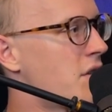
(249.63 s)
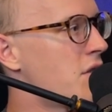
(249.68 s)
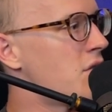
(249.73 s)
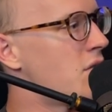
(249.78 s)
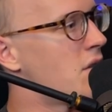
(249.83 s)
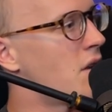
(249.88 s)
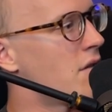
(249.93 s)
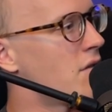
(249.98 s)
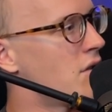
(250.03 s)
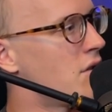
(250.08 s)
that
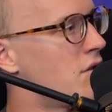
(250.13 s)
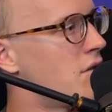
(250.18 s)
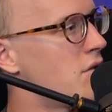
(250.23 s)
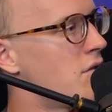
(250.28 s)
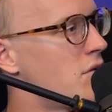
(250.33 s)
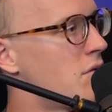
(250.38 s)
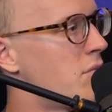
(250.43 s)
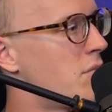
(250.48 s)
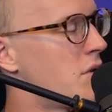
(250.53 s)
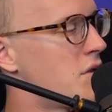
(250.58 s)
you never
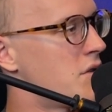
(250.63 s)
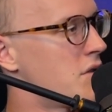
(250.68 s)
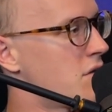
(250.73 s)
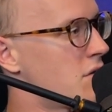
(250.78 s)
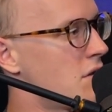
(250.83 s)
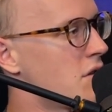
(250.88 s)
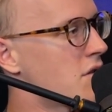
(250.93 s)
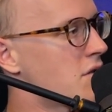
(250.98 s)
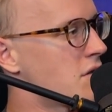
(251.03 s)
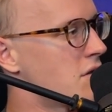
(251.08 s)
do, but
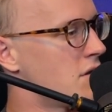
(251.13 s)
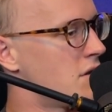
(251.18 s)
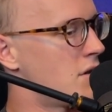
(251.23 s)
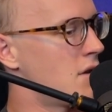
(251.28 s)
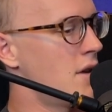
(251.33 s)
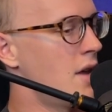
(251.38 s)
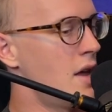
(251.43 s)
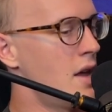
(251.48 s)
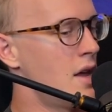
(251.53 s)
just looks good.